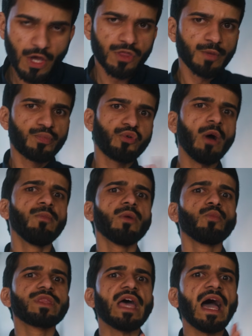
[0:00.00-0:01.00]
The
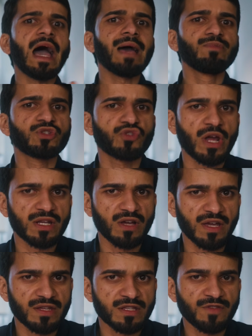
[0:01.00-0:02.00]
problem with abstract
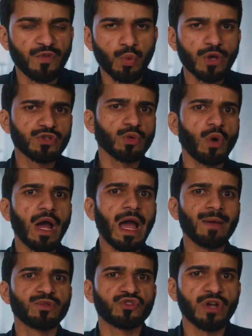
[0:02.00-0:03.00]
ideas, if you're wondering what
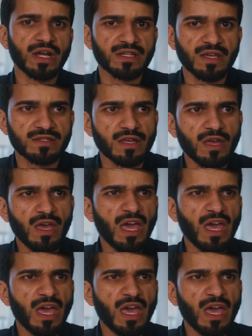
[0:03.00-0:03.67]
abstract is,